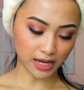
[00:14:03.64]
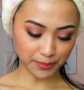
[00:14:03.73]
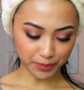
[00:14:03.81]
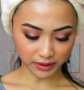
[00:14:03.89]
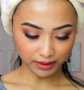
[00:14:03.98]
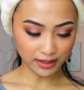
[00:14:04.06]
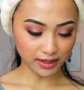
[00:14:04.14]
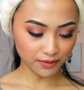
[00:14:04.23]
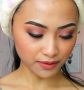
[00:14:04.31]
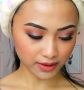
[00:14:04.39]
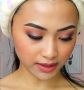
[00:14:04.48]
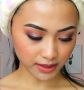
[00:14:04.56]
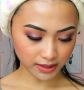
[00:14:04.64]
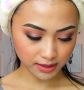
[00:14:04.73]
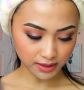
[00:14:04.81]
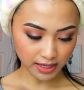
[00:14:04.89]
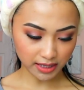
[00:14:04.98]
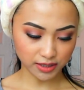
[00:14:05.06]
I believe
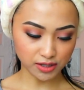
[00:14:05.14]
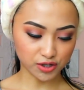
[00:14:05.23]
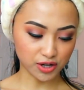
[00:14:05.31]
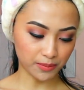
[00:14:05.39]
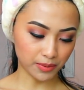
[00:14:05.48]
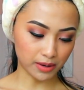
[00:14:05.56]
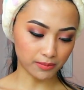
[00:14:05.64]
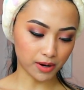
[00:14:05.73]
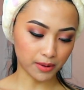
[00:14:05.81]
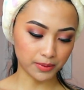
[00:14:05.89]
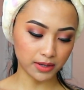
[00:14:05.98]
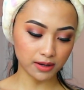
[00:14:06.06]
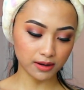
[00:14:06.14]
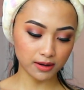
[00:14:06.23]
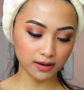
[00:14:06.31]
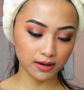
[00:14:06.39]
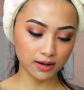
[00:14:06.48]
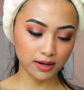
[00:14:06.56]
this is Champagne Pop
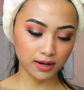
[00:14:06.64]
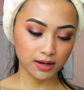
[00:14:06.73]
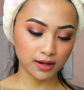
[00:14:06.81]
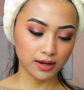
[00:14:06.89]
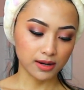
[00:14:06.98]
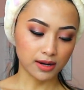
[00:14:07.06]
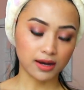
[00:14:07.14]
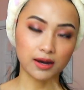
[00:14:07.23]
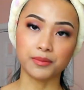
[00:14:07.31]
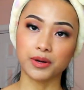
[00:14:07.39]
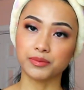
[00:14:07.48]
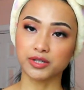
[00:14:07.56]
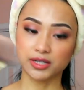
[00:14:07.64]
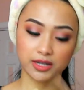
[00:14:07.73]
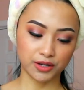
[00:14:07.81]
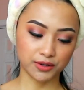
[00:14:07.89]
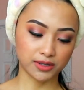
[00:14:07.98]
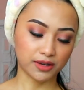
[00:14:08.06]
here. Um, I'm just
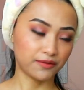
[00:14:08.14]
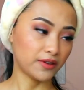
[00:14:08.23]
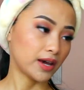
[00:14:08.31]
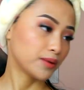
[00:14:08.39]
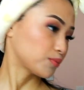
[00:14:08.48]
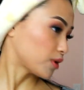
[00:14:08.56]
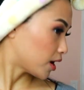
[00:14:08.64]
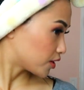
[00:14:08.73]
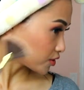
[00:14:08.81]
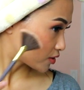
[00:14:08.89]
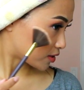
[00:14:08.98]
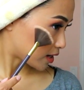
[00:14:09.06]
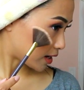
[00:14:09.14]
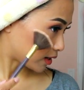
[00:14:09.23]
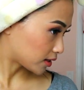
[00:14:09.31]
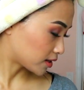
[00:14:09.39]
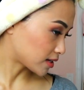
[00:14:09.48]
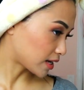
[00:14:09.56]
gonna use a fan brush,
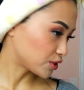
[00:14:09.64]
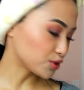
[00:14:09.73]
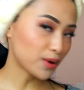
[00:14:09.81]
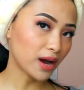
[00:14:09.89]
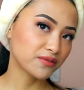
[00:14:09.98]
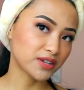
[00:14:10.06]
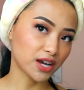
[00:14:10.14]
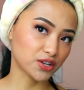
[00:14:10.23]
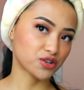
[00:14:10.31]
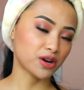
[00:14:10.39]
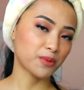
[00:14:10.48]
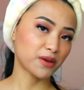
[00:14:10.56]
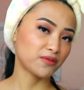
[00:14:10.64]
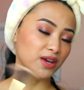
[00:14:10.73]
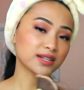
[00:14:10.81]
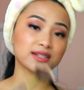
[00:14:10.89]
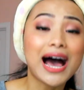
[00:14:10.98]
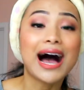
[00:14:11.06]
and because I do have texture on my
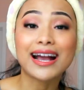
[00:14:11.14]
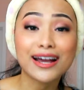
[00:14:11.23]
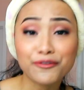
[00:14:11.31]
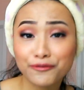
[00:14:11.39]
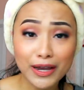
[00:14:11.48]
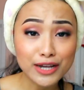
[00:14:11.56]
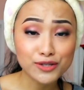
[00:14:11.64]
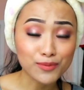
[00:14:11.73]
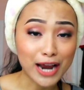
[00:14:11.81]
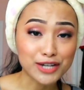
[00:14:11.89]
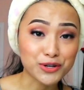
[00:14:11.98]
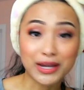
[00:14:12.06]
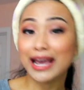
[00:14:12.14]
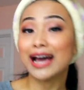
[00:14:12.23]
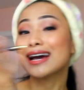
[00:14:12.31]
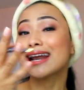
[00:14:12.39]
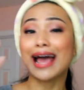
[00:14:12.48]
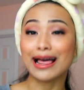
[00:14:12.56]
face. I got a face rash, okay? I
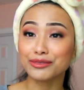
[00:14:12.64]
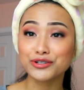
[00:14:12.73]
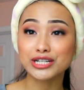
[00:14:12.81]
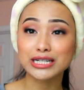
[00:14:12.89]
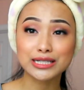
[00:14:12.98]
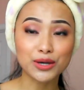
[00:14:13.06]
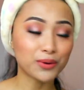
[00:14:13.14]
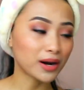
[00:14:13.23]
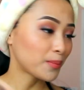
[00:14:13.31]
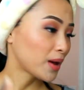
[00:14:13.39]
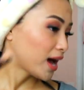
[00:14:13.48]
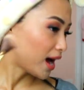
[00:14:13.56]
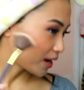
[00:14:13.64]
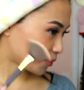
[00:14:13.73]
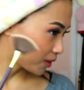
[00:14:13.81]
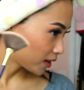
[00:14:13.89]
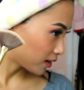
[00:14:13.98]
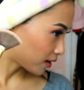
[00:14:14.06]
got allergies going up. I don't
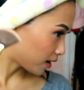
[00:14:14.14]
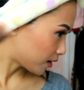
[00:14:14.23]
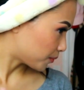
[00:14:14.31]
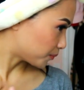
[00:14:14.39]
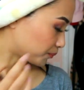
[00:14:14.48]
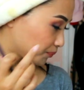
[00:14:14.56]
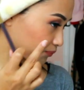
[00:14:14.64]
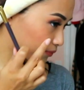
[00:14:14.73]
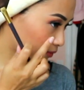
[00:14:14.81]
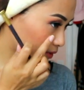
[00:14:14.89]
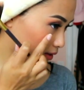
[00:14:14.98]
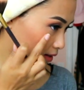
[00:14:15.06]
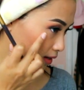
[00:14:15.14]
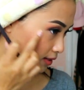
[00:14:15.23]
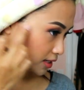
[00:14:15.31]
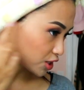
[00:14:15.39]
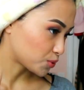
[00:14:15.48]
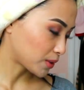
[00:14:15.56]
wanna um,
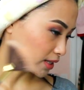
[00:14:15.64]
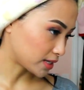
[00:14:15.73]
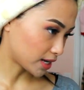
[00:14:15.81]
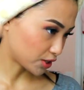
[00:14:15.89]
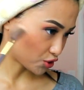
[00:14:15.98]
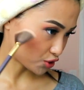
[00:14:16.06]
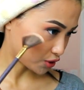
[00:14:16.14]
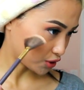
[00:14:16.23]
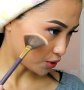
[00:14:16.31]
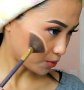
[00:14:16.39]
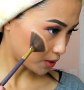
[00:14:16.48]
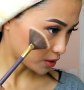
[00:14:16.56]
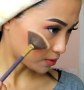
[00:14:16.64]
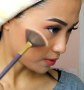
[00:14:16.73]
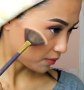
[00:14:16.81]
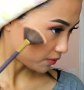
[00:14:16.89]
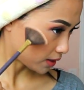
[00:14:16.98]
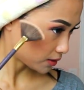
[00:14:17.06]
accentuate the texture too much on
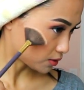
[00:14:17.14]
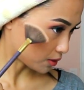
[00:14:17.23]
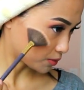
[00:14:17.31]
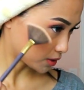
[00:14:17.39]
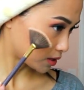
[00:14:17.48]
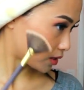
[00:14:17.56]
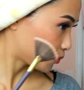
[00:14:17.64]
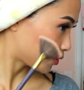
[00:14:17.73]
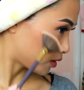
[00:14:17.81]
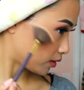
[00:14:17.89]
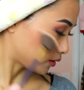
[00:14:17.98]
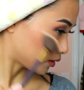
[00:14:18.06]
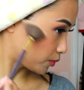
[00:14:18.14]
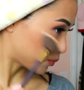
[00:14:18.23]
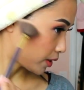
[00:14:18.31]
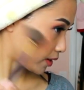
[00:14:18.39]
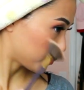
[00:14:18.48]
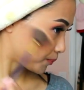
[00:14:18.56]
my face, so I'm just gonna put a little
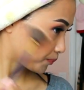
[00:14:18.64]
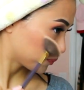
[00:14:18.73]
bit